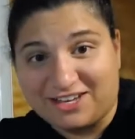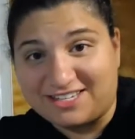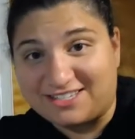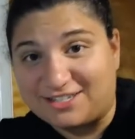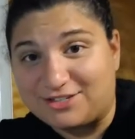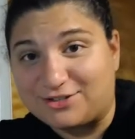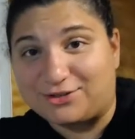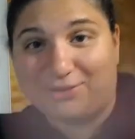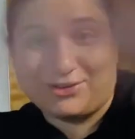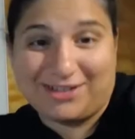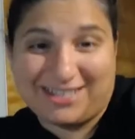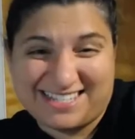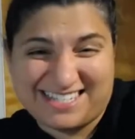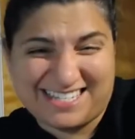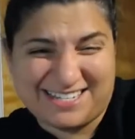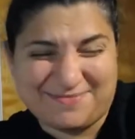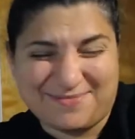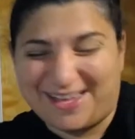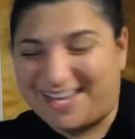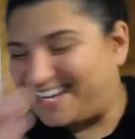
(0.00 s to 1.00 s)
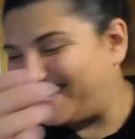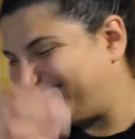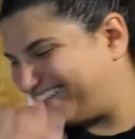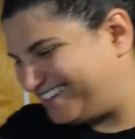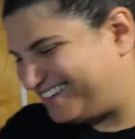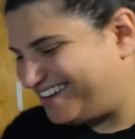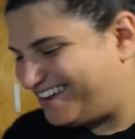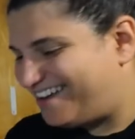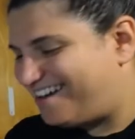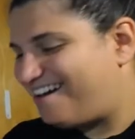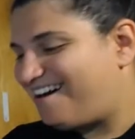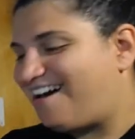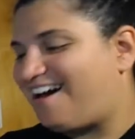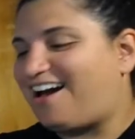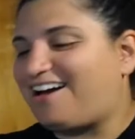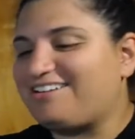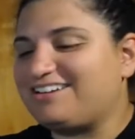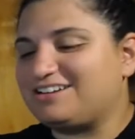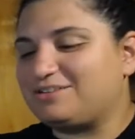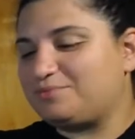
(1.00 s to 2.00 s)
faces or you can see mine.
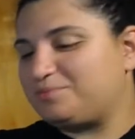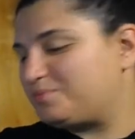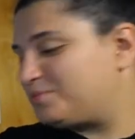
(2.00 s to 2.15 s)
All right,